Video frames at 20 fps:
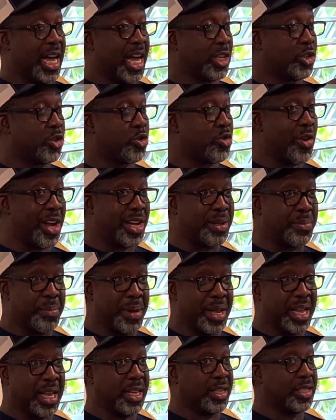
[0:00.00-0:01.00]

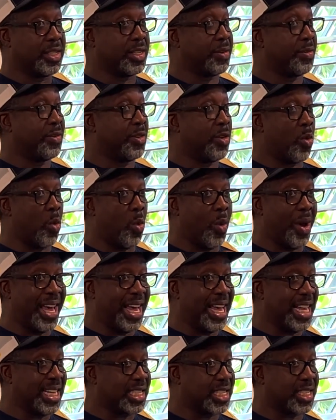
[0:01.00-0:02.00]
treadmills,
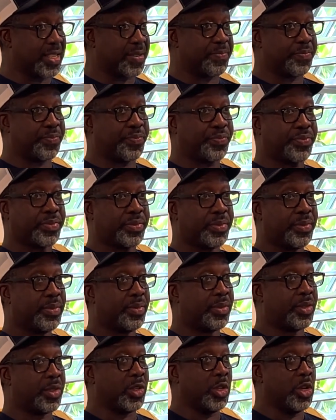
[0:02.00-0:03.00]
weights.
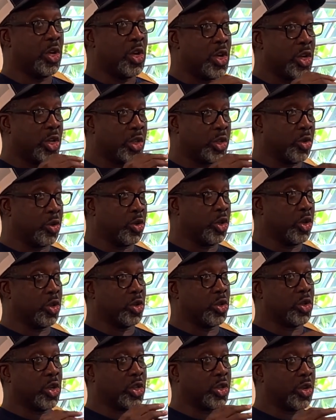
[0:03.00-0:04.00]
So, you know,
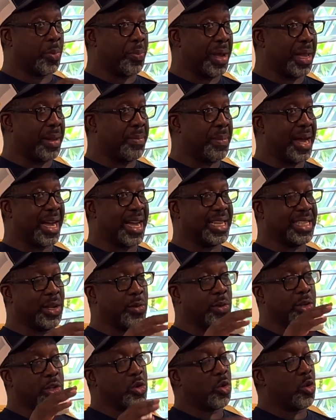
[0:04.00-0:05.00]
just to build back. And then
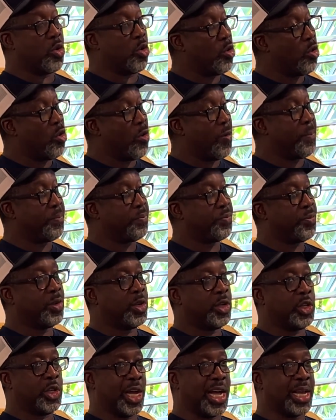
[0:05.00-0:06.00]
when you go home,
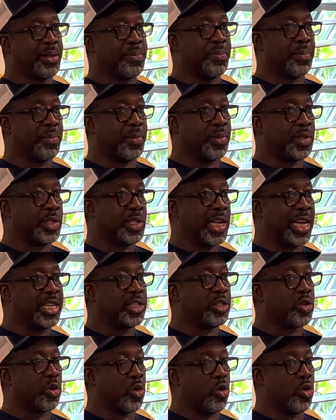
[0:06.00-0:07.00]
you had
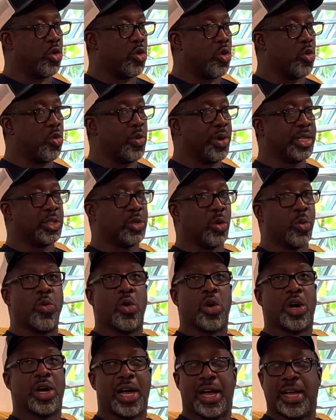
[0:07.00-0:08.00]
things to go home with to
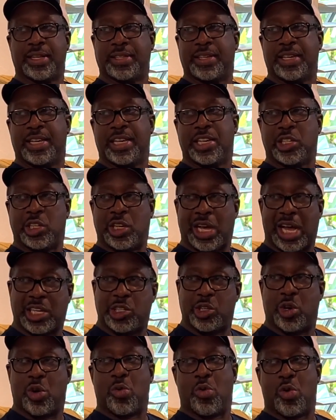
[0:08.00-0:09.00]
work on. You had
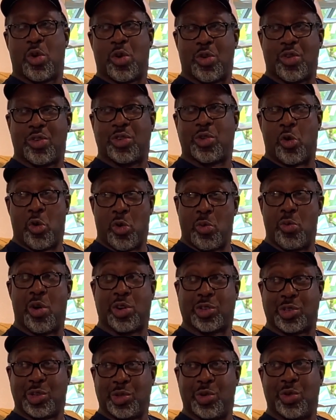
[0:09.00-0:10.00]
your
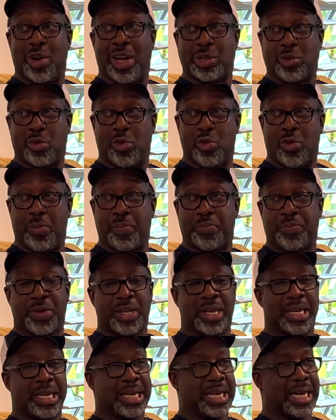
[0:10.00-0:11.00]
homework to do at
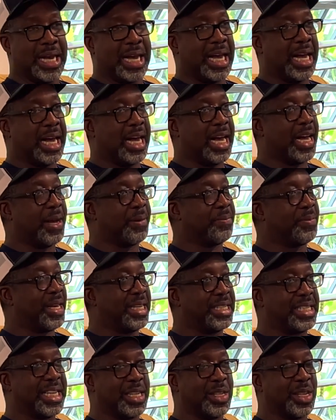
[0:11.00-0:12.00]
home.
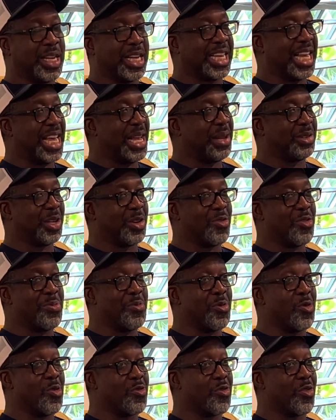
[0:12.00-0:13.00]
And then it came the
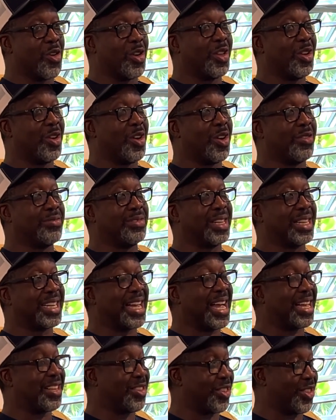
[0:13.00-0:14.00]
removal of the
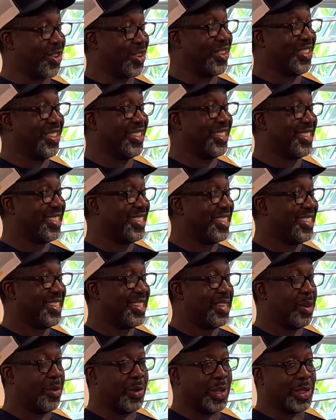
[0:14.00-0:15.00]
catheter,
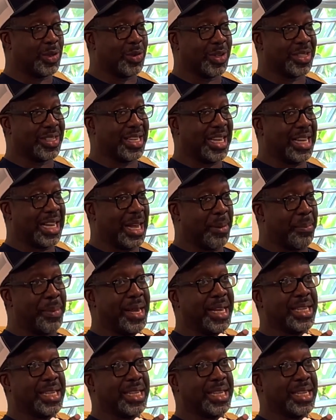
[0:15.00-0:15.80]
which was like a big